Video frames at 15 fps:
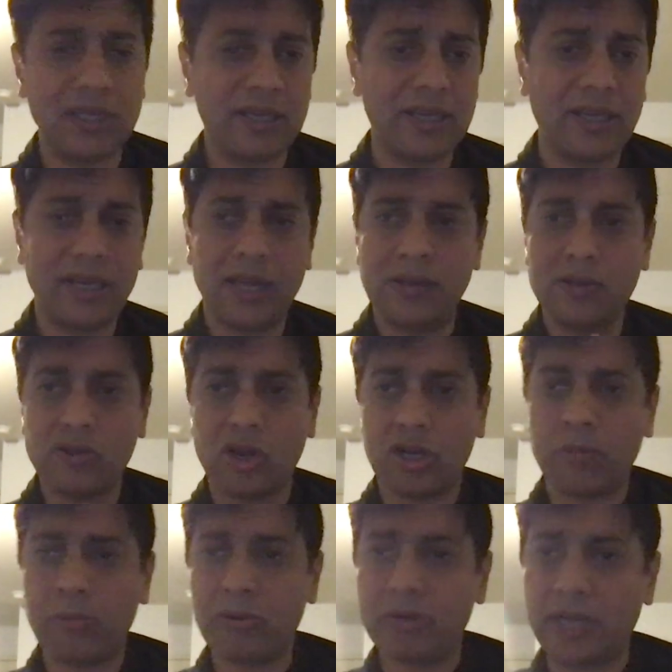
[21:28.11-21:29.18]
Again, I'll talk
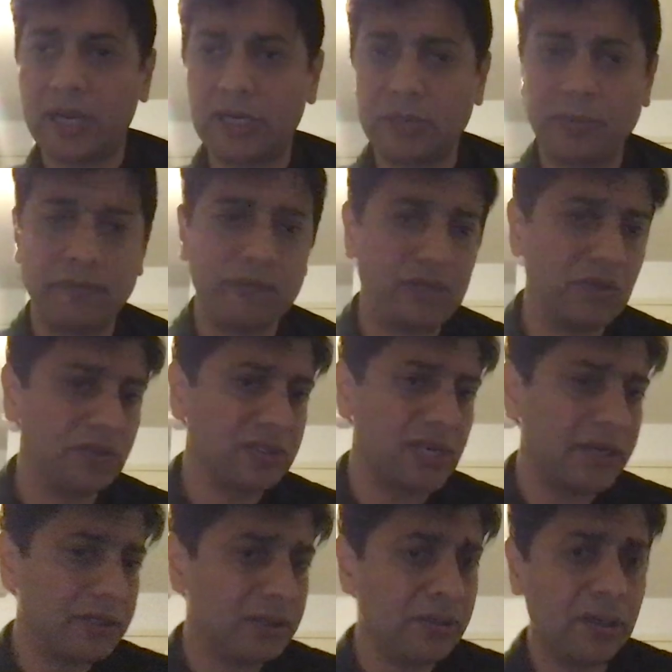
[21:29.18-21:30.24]
about that in my videos
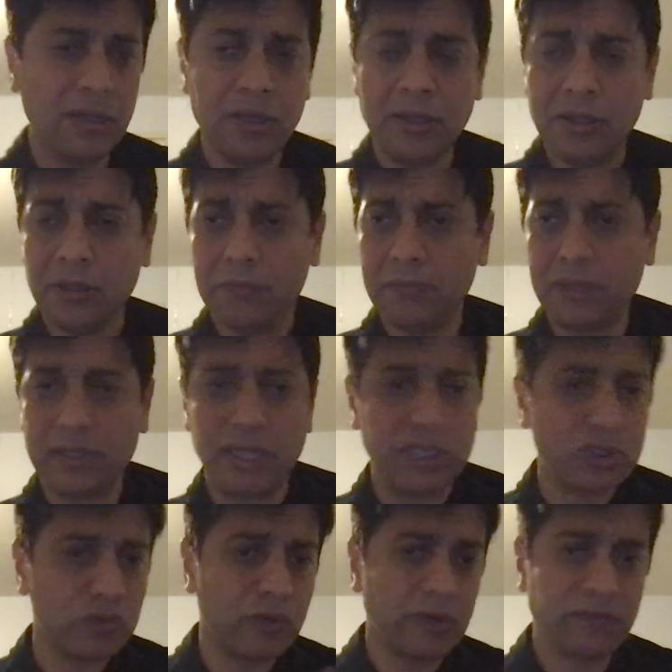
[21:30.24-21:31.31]
later. But
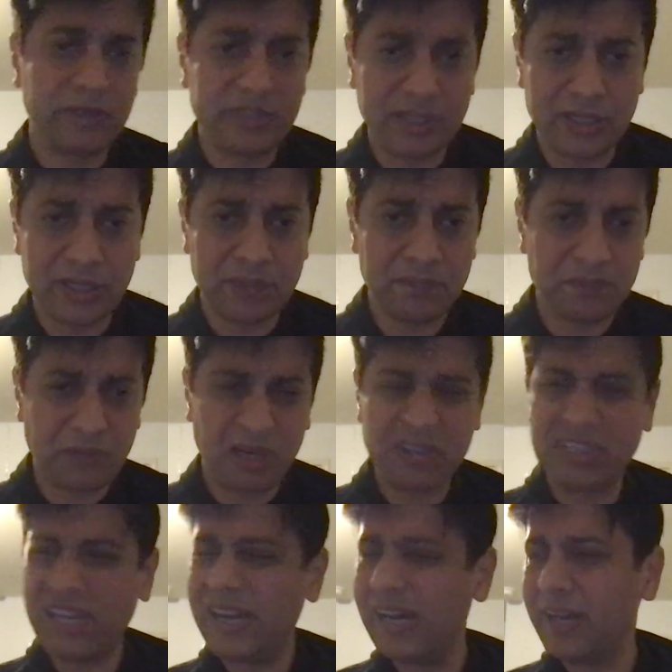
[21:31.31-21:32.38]
that's what we did. Our
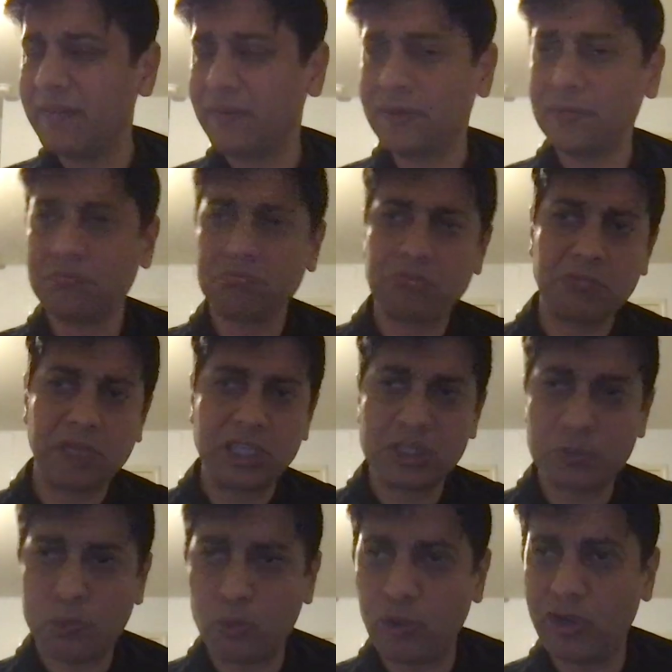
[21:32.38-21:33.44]
day 11,
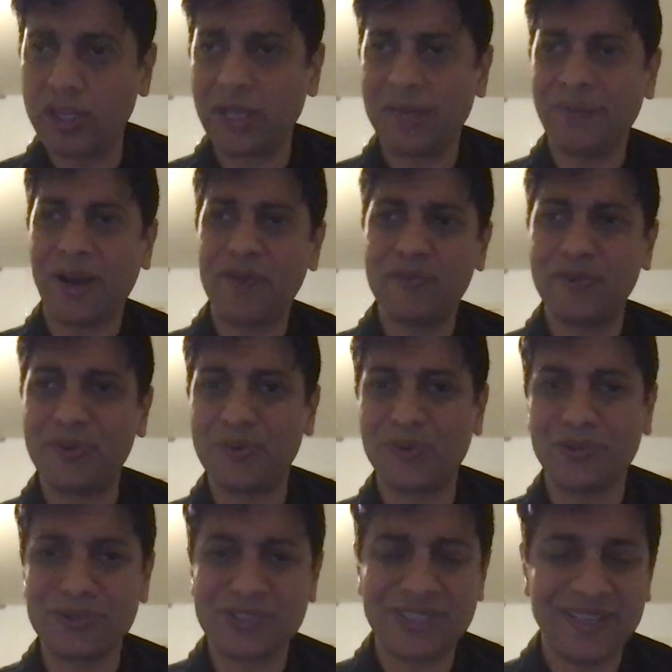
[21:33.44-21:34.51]
exploring Amalfi
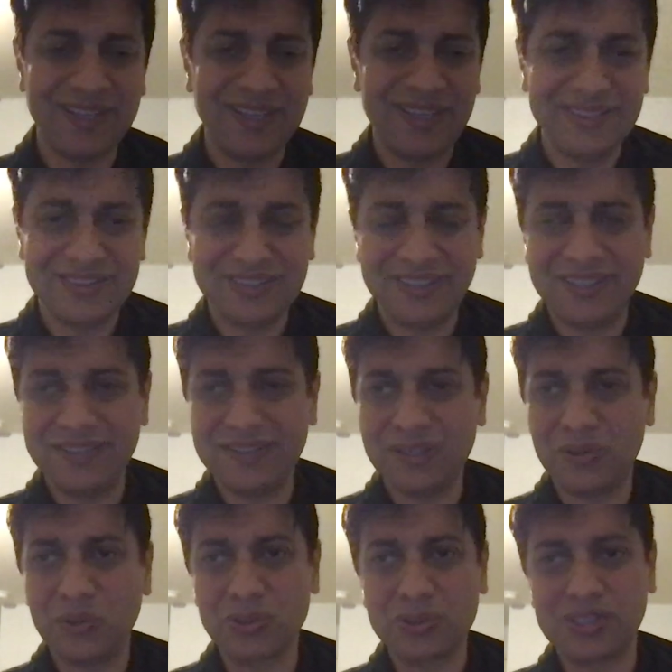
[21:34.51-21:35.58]
Coast, seeing the
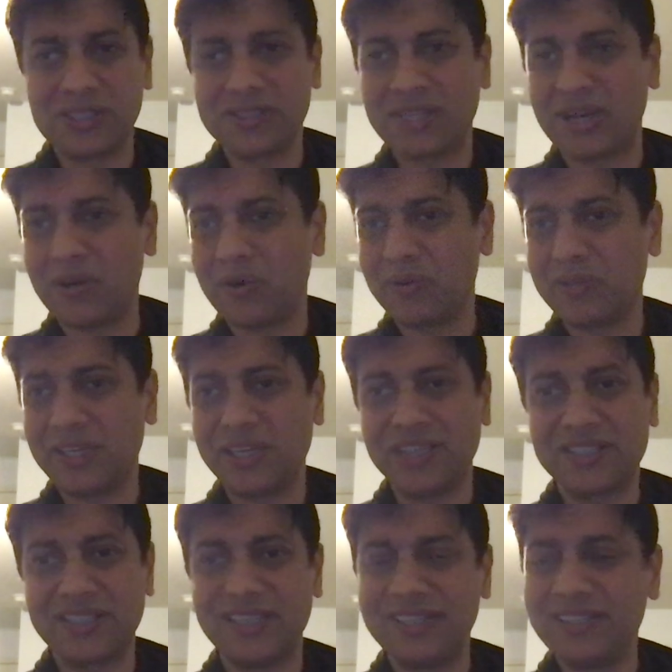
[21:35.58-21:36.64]
coastal town, the
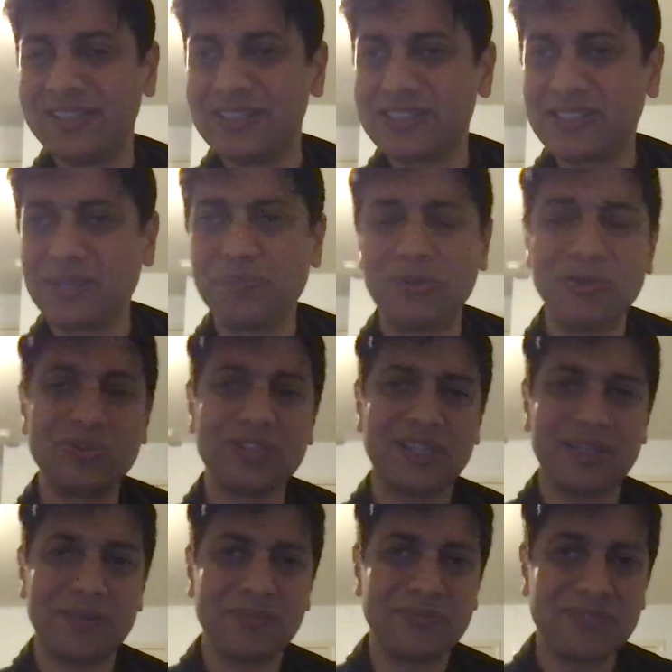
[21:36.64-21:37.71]
cathedrals, the
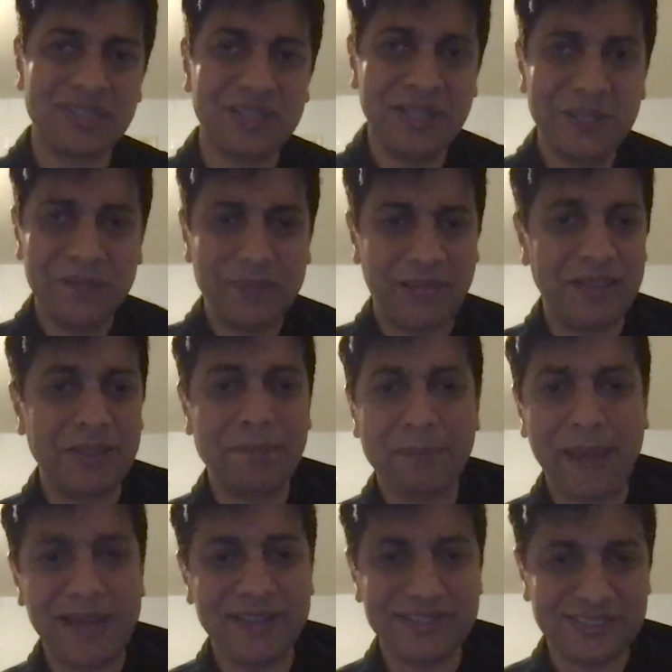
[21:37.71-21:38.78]
museums, and the
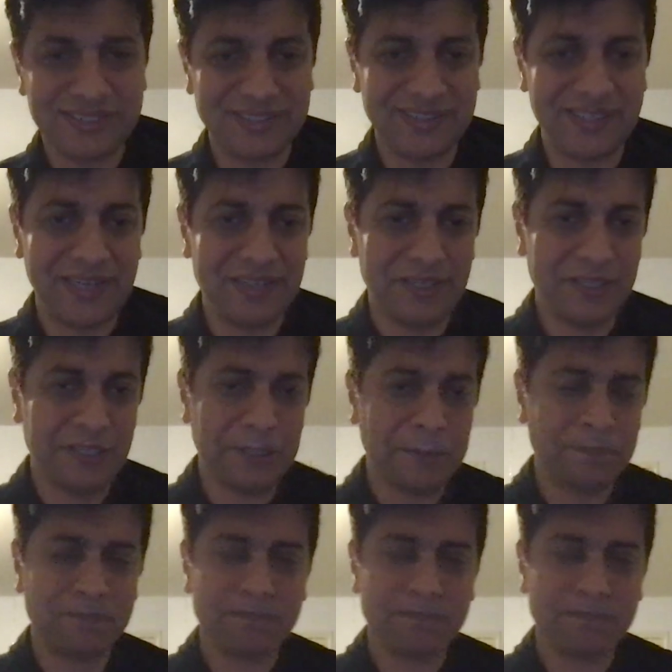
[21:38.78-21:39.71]
palaces in that area.